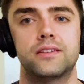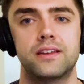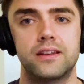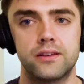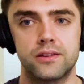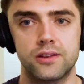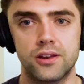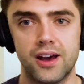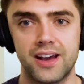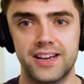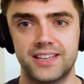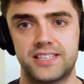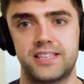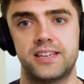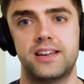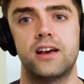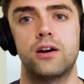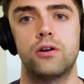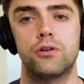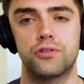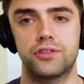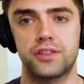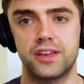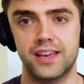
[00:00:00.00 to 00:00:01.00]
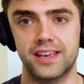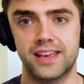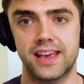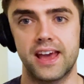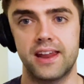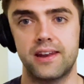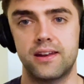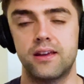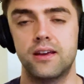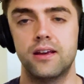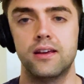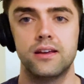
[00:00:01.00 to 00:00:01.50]
nice and healthy
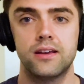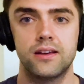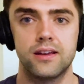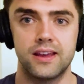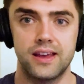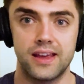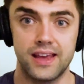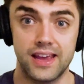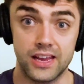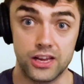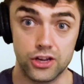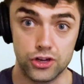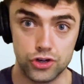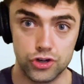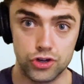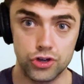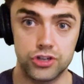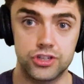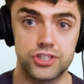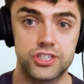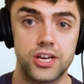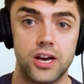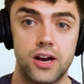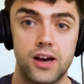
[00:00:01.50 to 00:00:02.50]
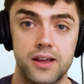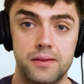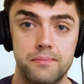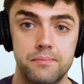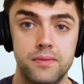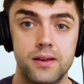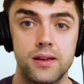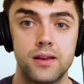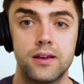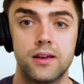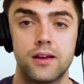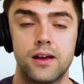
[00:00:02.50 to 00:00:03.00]
again in good time,